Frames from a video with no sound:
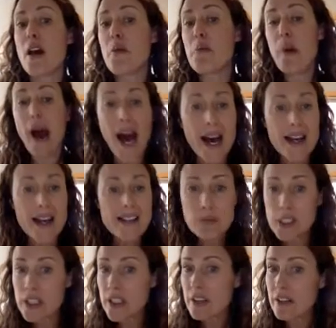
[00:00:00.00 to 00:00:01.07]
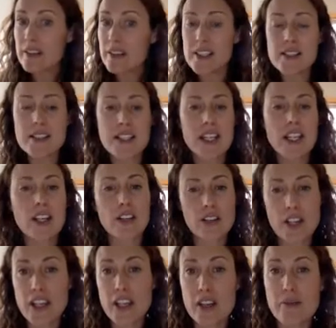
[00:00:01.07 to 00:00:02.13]
possibly listening or
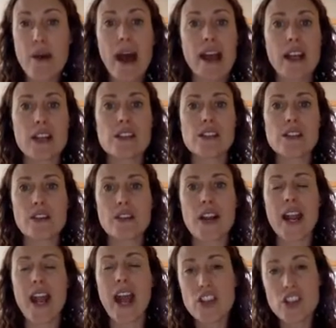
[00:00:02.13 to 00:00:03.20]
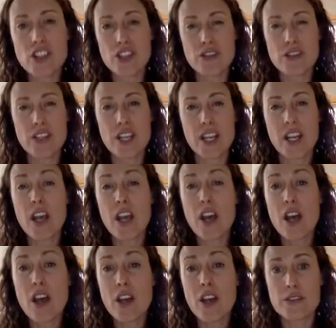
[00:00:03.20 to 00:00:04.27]
looking back at a story and choosing
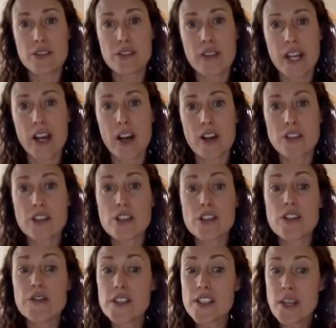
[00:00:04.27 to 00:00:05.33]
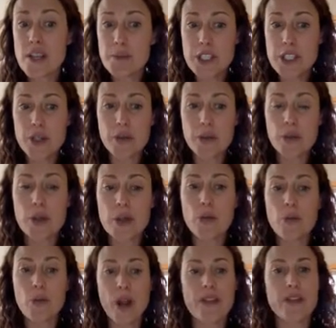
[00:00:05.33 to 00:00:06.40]
those two characters. For step two, we're going to
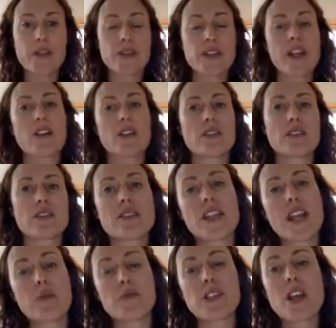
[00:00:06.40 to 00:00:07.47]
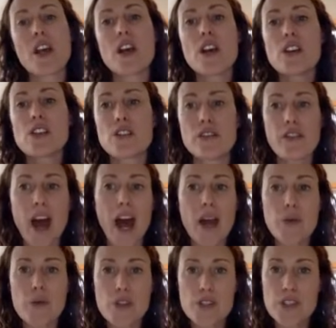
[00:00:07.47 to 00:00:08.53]
write those characters' names. So if
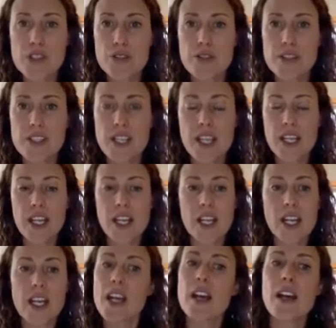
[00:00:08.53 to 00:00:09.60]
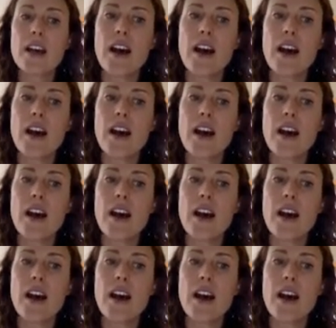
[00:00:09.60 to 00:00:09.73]
I were choosing,